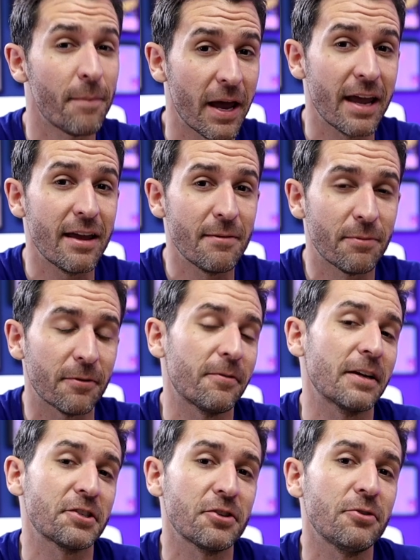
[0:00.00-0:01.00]
paid
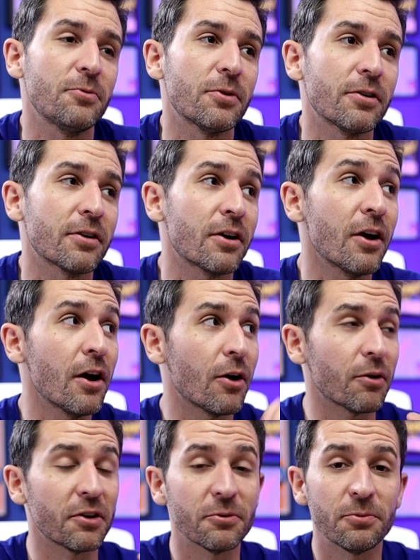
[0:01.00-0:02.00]
professional work
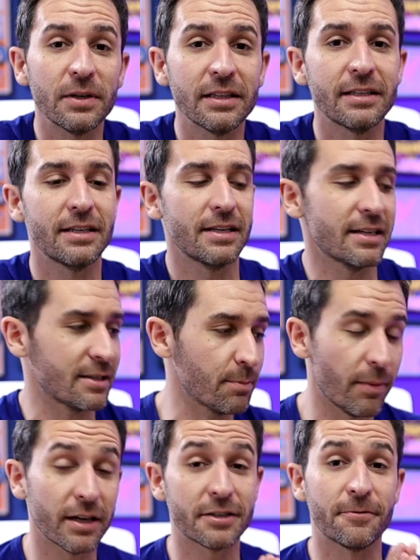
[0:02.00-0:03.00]
or you really need as
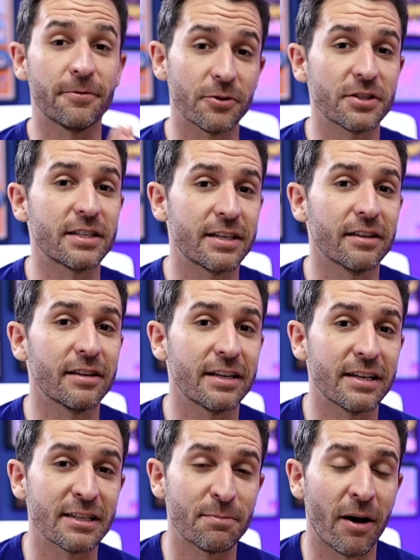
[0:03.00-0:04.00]
much
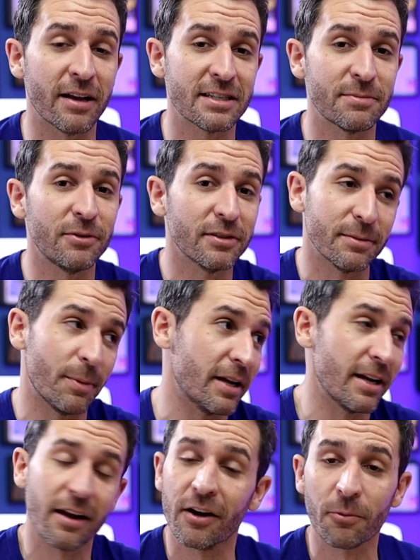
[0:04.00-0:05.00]
versatility as possible
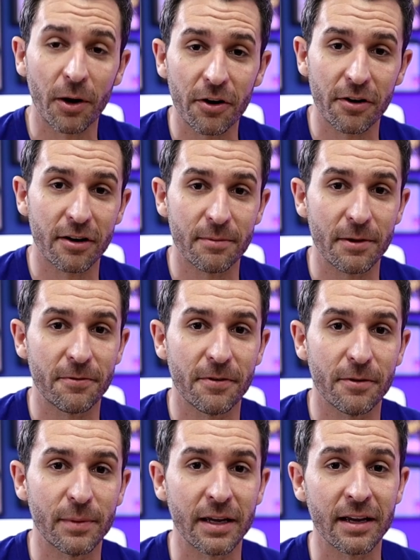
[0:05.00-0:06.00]
depending on where you're going to be
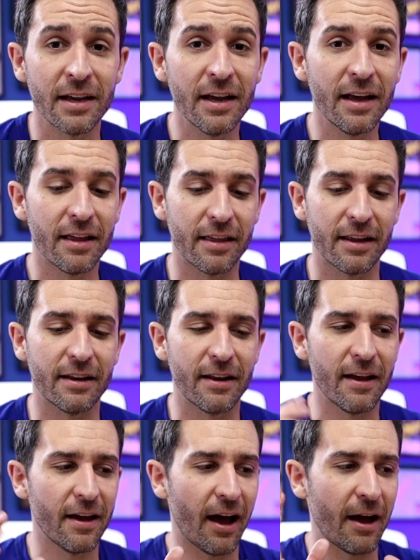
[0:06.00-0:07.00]
filming, then
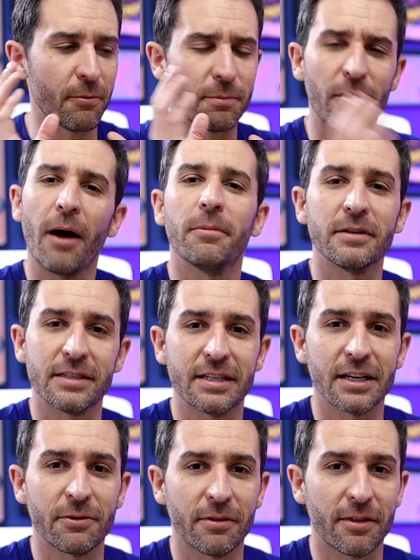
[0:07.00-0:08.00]
I would probably
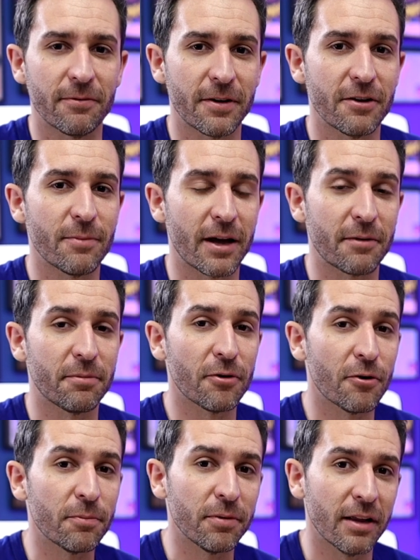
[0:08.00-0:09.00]
stick with the VideoMic
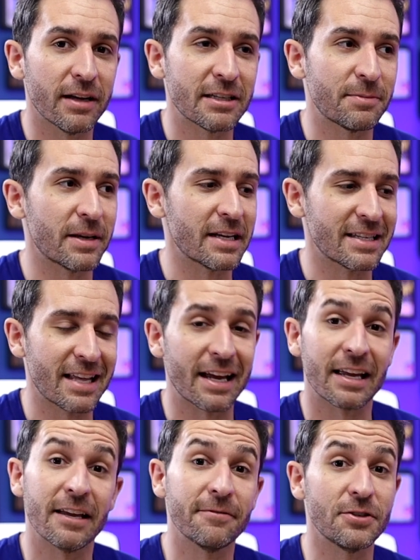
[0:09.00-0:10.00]
Pro Plus because
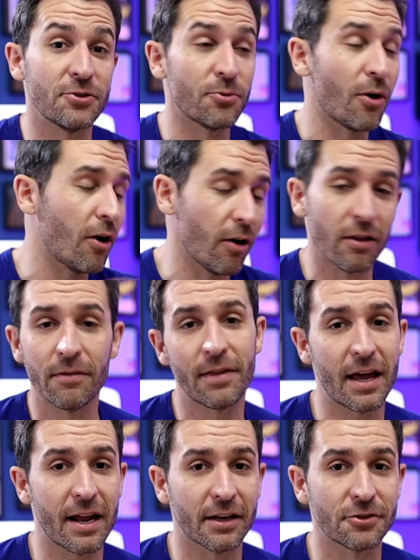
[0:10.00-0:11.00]
that gives you all of
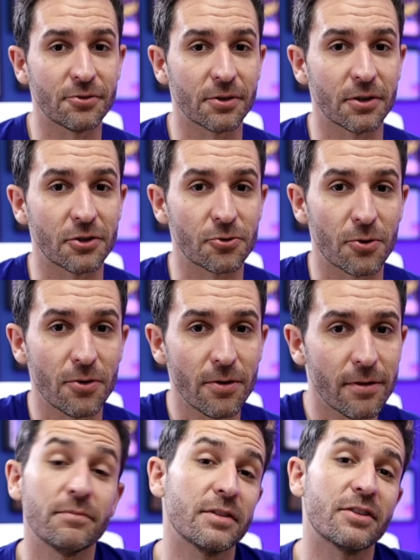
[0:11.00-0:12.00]
that extra
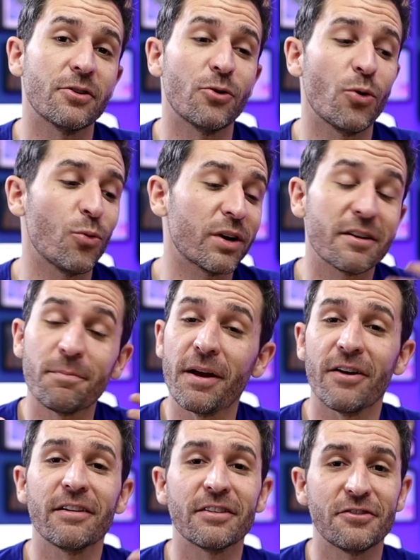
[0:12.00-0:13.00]
control. So when
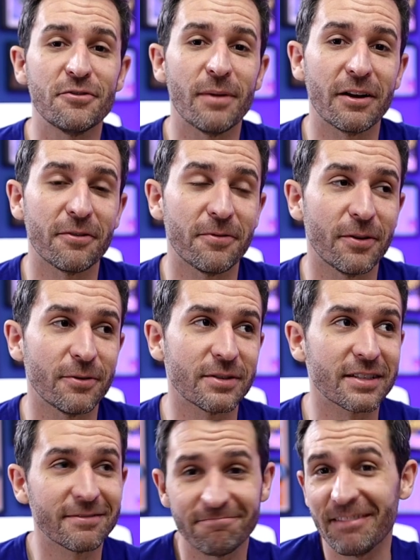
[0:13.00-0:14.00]
comparing the two
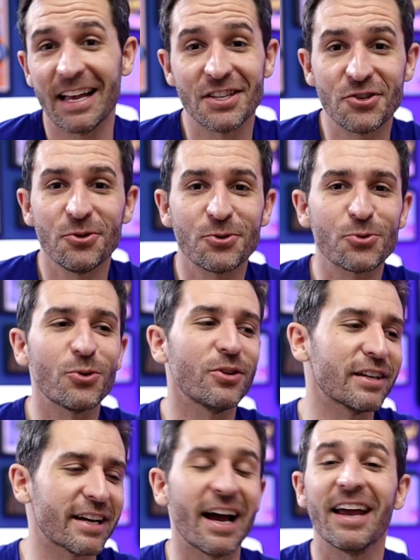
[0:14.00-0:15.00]
microphones, as
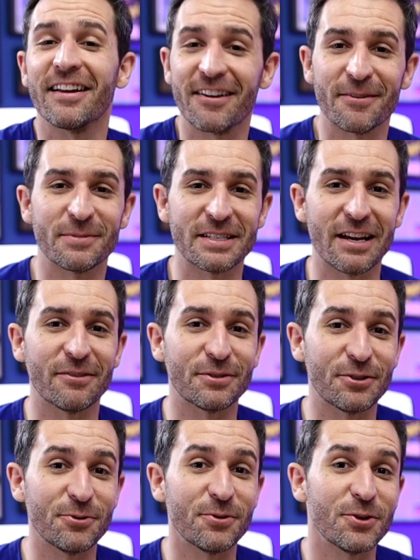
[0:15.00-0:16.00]
usual, it kind of comes down
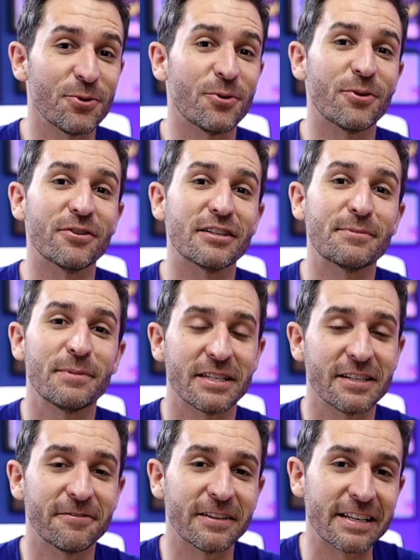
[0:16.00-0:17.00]
to your
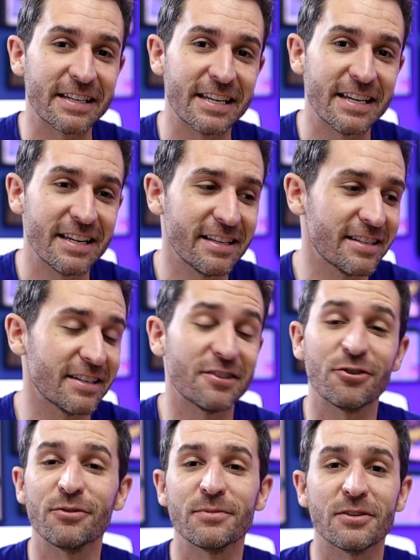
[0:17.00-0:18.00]
specific needs in
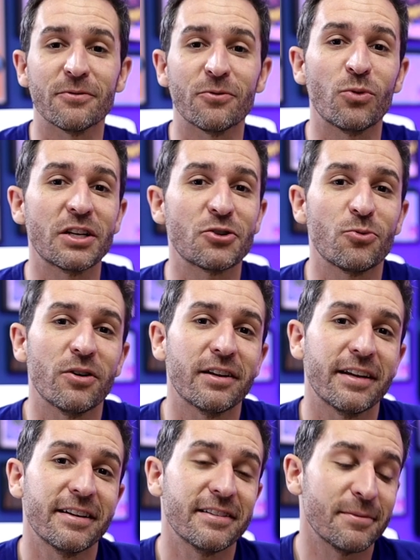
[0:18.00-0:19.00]
terms which
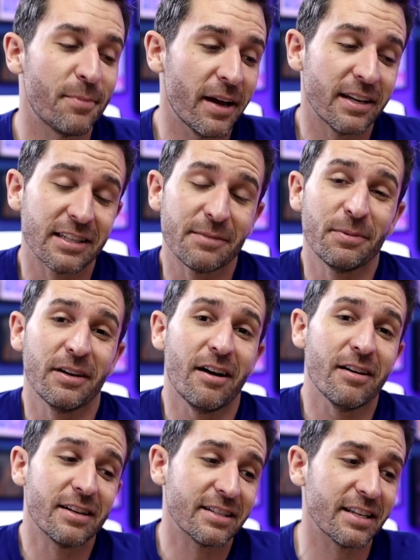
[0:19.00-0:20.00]
one is best, but
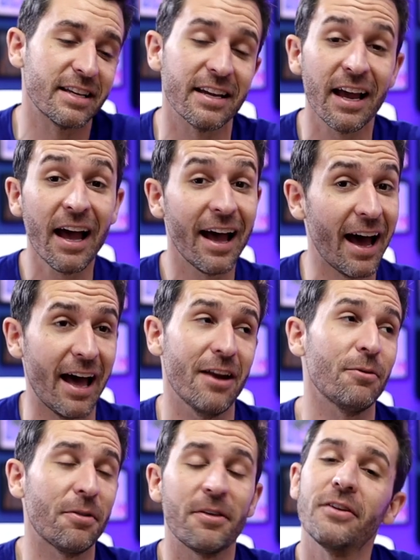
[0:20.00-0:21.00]
honestly, I
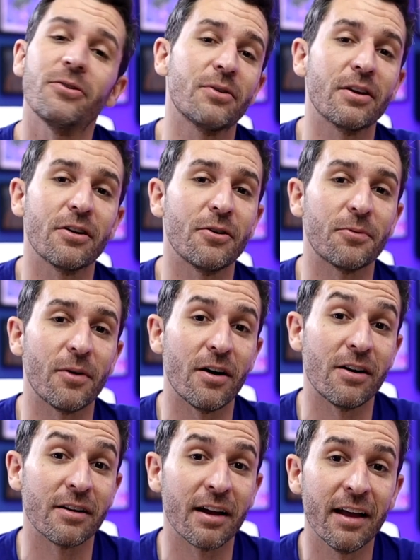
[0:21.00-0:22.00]
don't think you can go
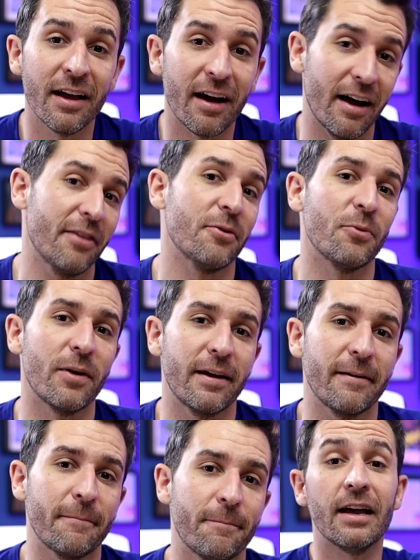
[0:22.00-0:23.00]
wrong either
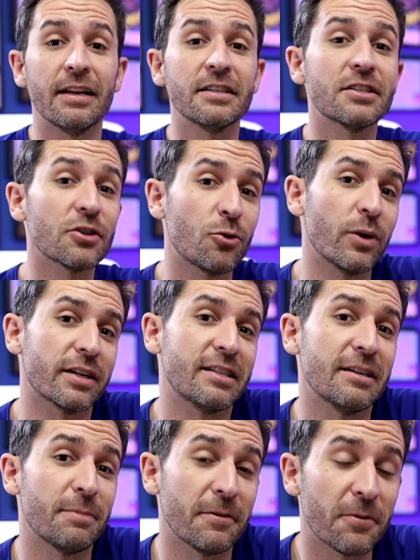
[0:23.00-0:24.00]
way. And just a quick
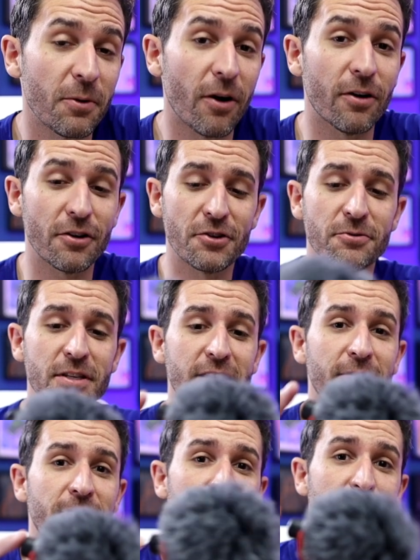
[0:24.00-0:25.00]
tip, if you are
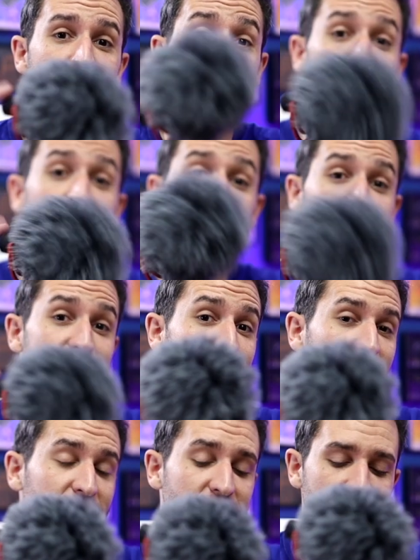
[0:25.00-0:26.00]
using the VideoMicro and it's
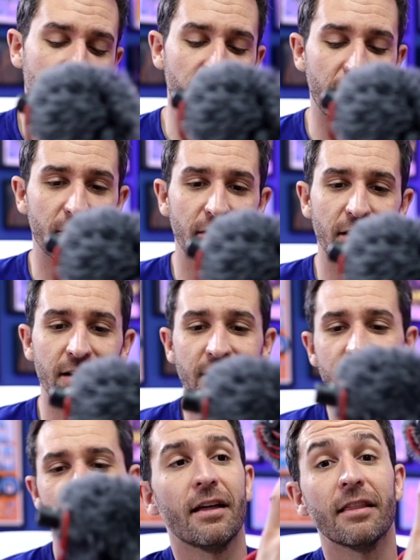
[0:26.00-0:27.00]
bouncing around a
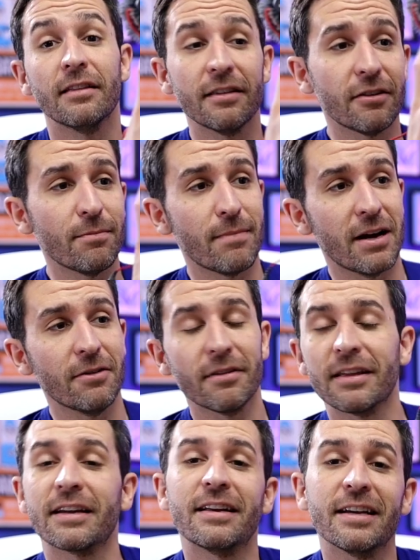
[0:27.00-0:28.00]
lot, the little
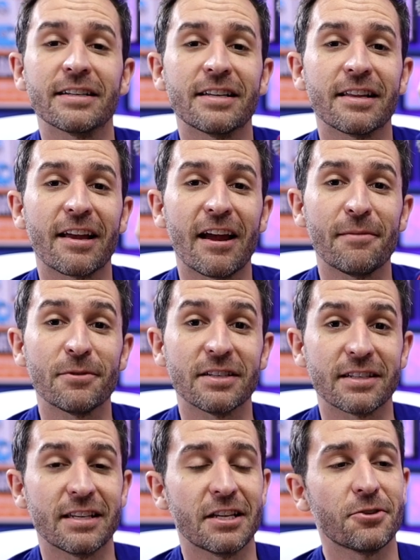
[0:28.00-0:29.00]
mount that connects to the camera's
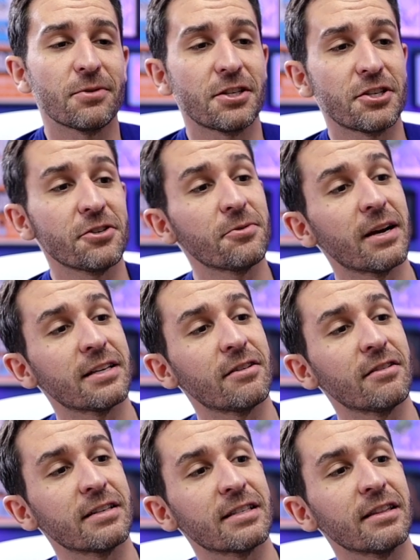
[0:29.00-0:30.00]
accessory shoe has
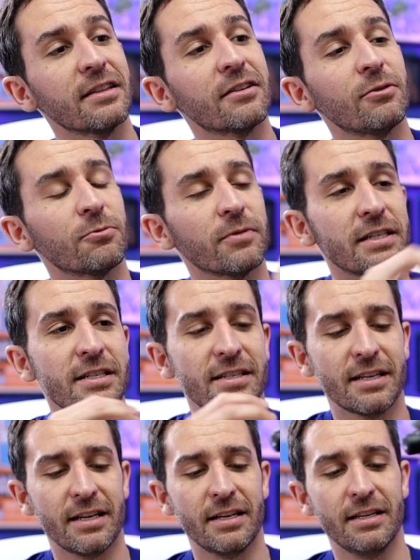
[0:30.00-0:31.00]
all these little
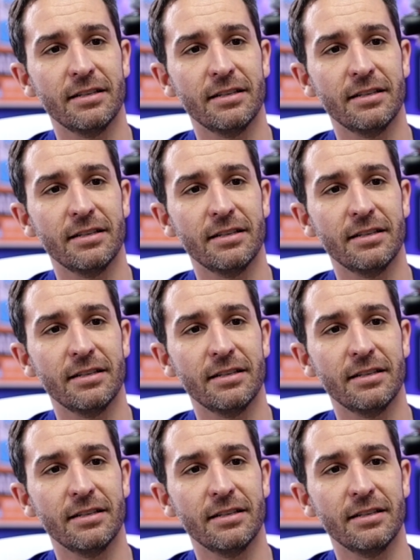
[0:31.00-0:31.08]
ridges in